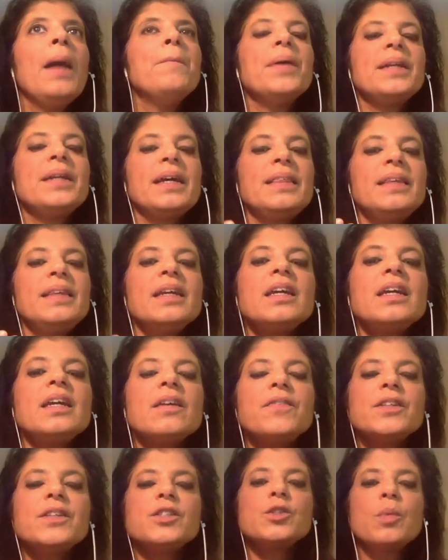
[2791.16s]
but i think
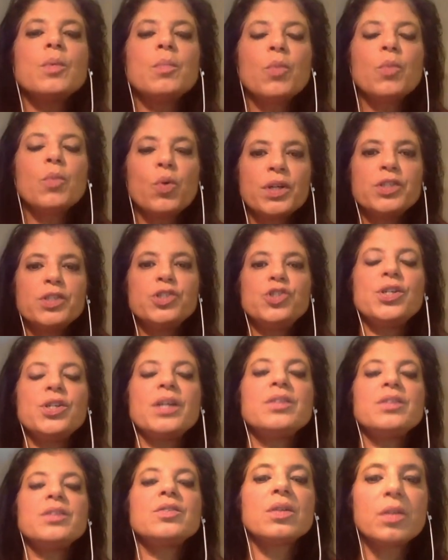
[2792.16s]
if it's a more
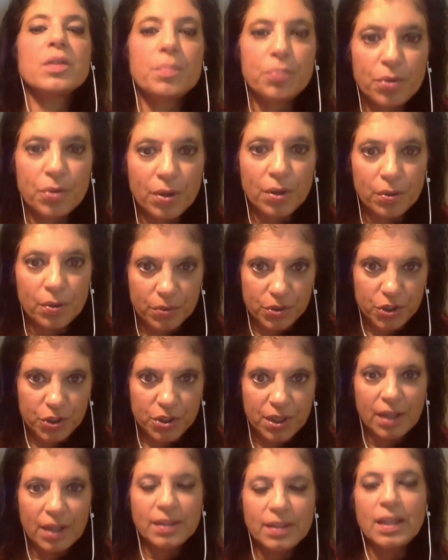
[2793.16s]
gentle
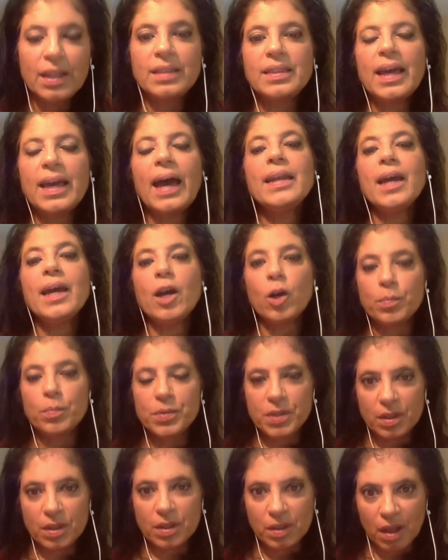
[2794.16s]
approach that that
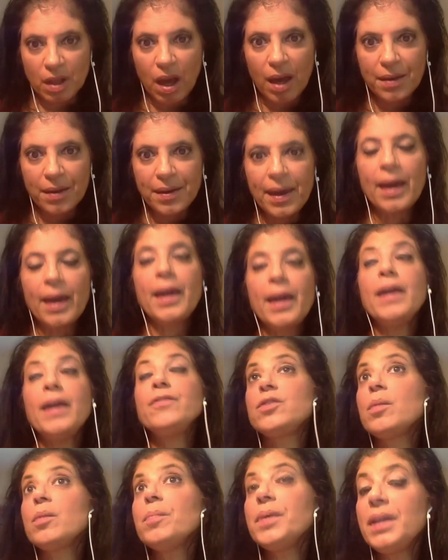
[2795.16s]
helps a lot if
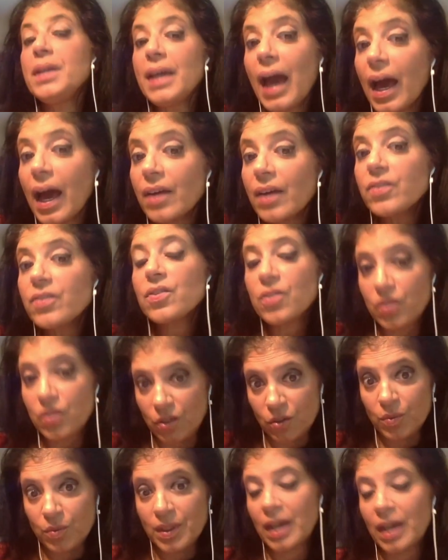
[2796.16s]
somebody asks
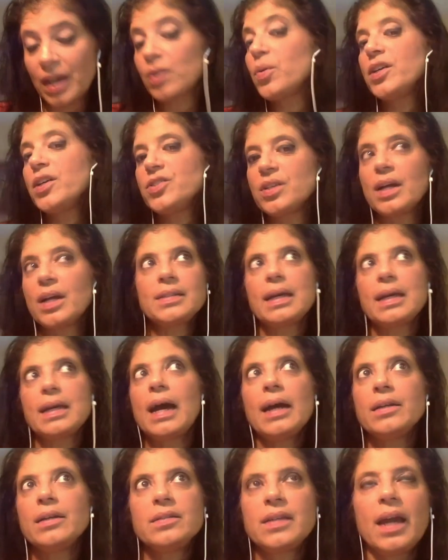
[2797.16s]
you that question, I say,
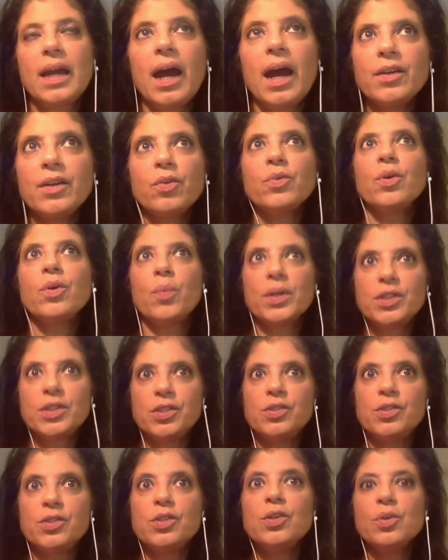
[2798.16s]
I say, I don't know what
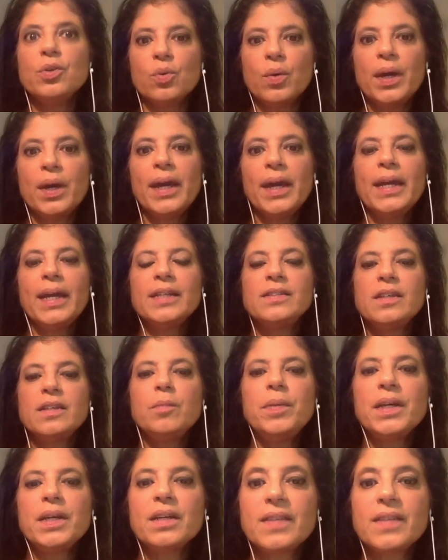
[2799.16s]
to do. Instead
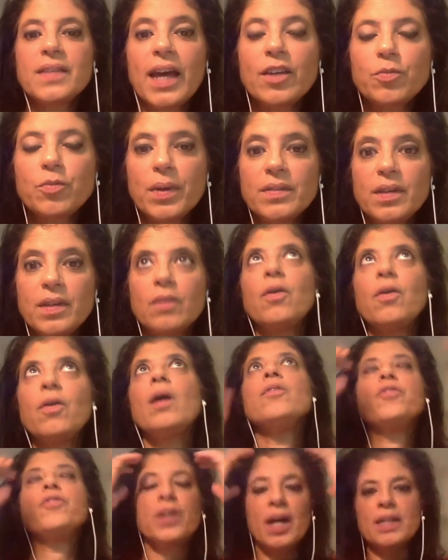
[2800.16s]
of being exasperated, say,
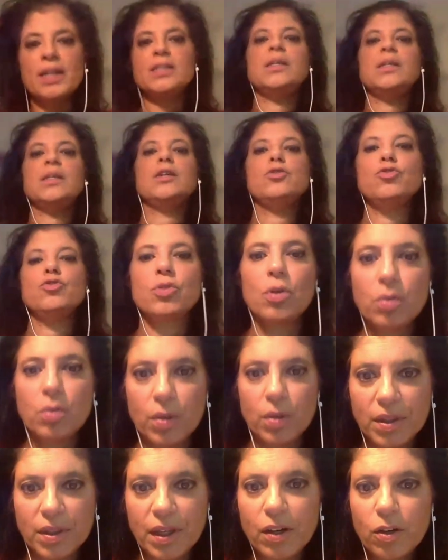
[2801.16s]
oh, for God's sake, you should go to
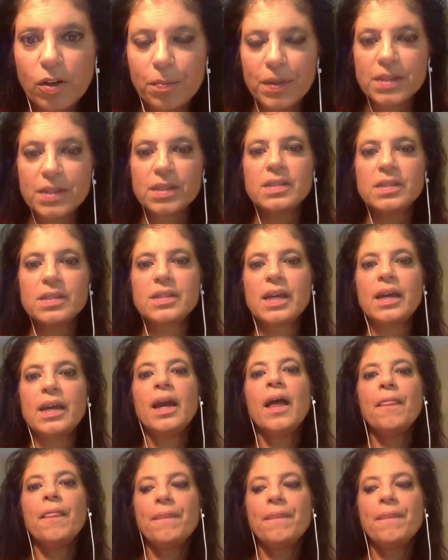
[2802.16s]
a therapist and say